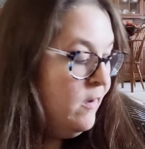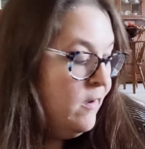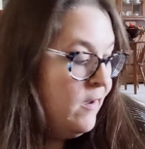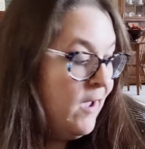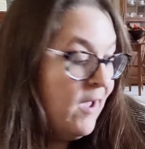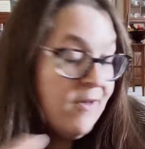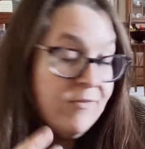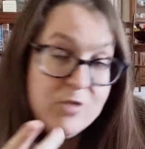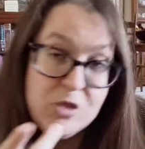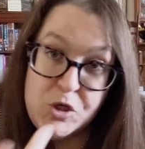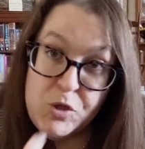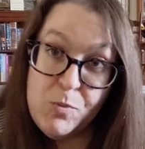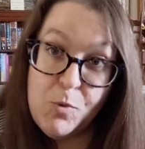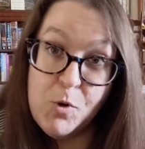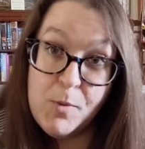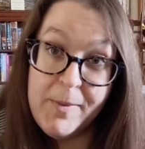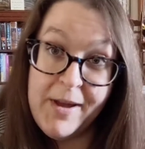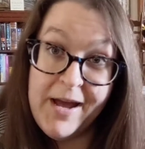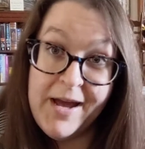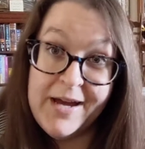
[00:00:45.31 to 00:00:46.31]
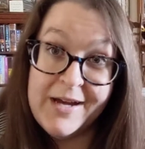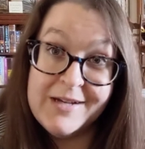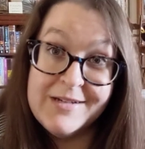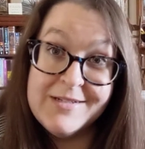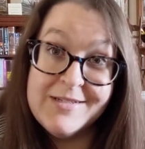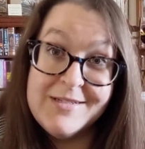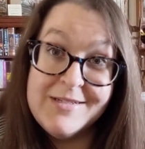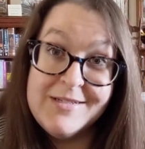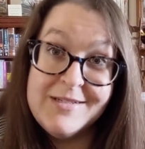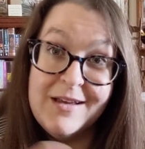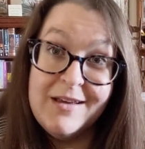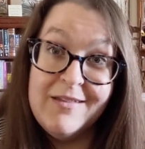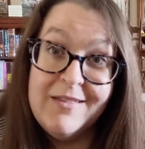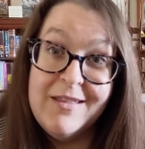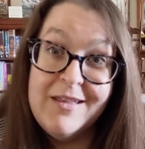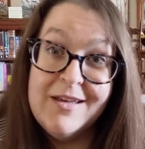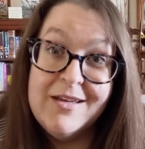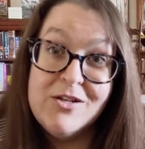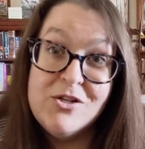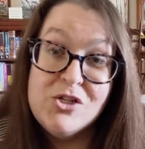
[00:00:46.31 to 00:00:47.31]
have two more bags, and
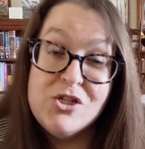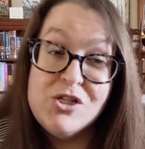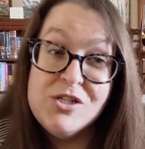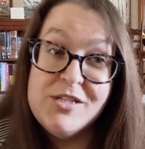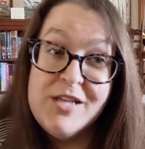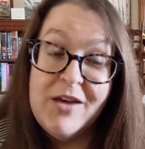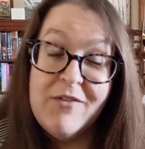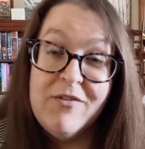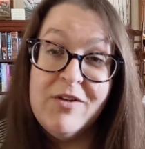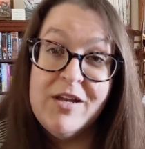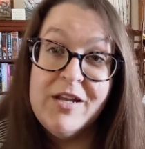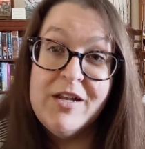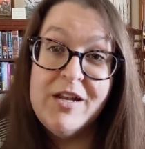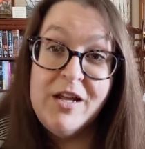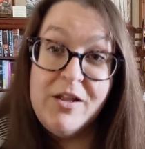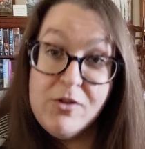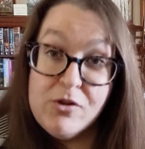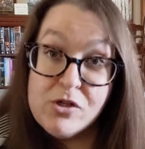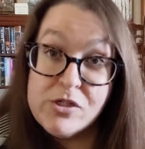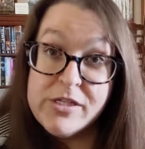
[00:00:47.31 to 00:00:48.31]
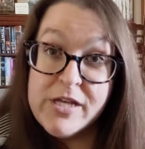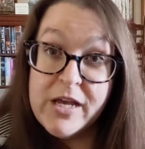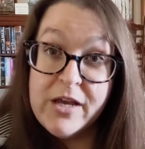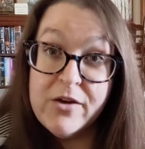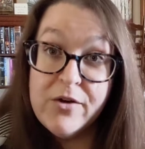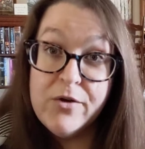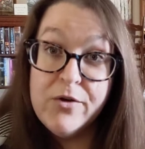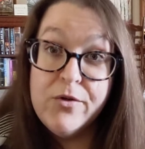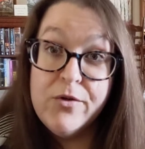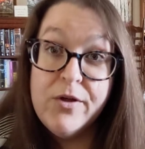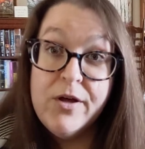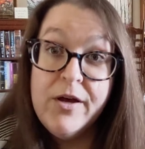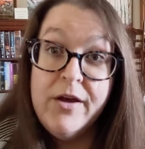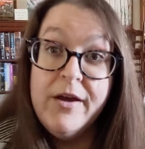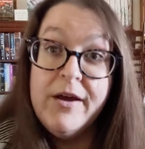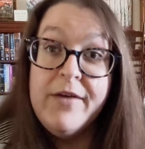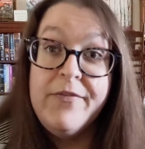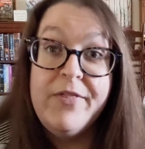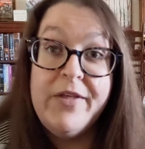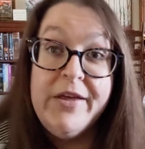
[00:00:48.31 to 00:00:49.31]
then she's having another sale
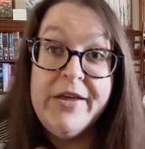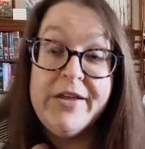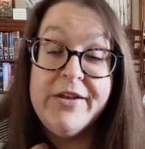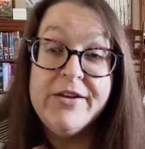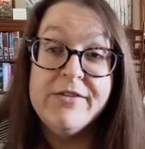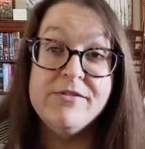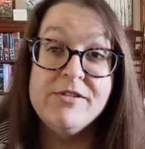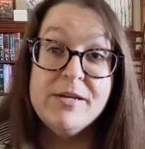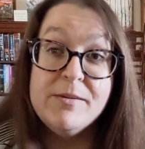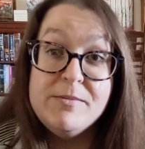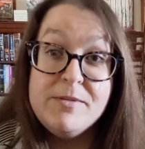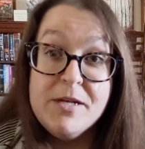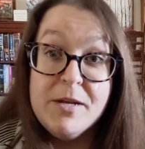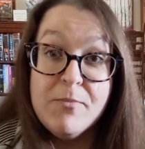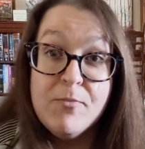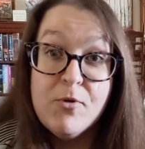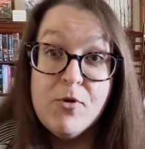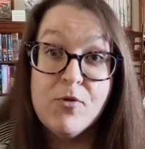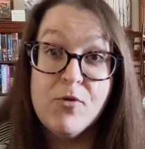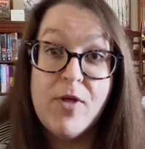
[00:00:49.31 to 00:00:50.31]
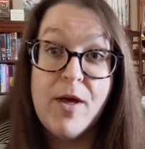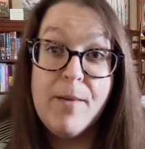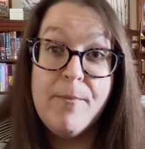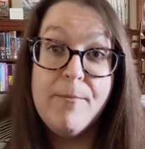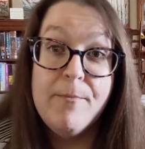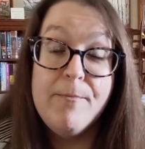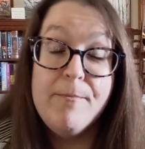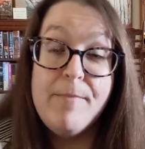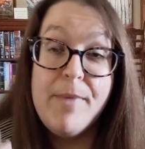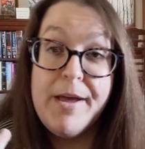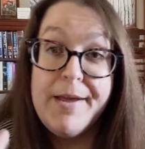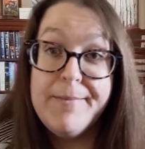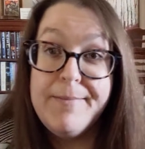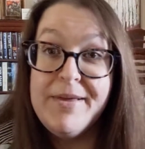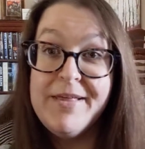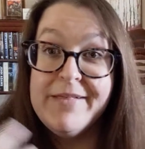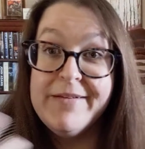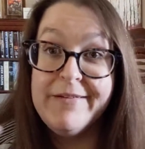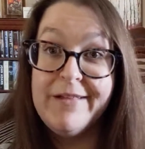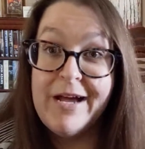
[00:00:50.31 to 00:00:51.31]
at the end of September. That may
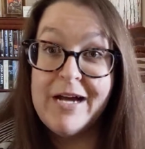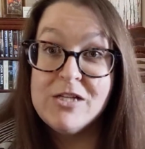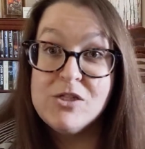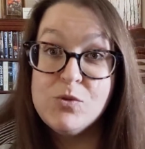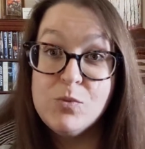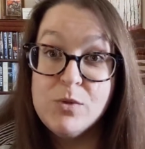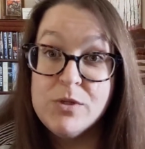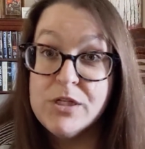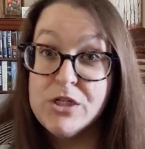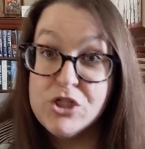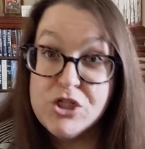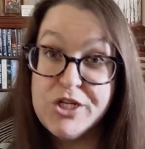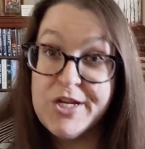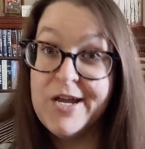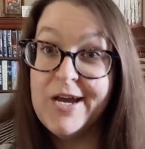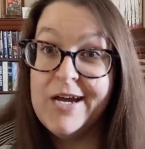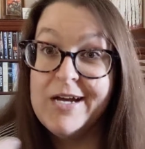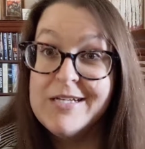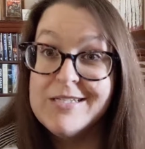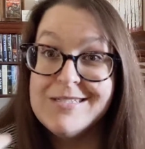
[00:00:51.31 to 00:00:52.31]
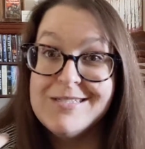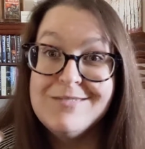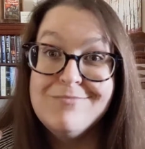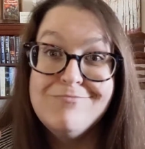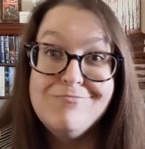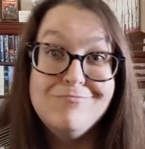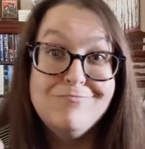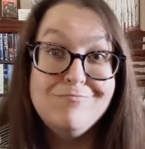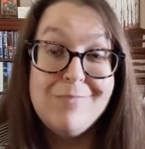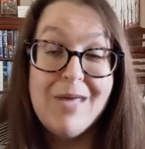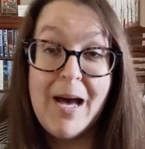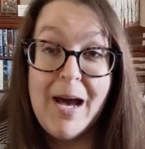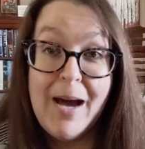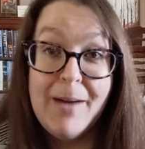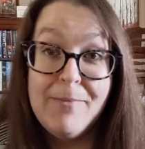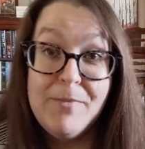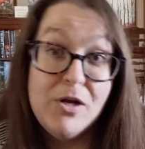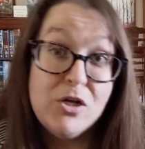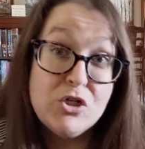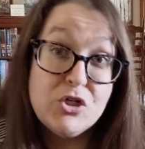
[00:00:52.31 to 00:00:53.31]
be the last one that she has.
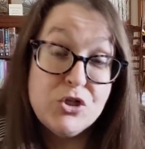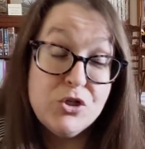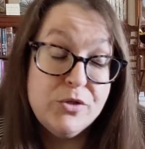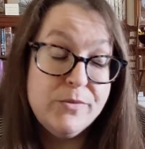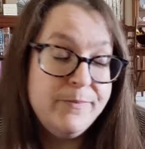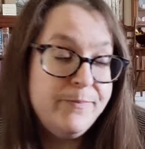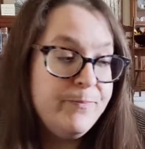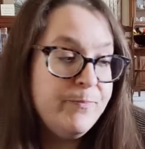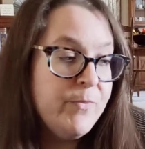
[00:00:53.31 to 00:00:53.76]
I'm not sure.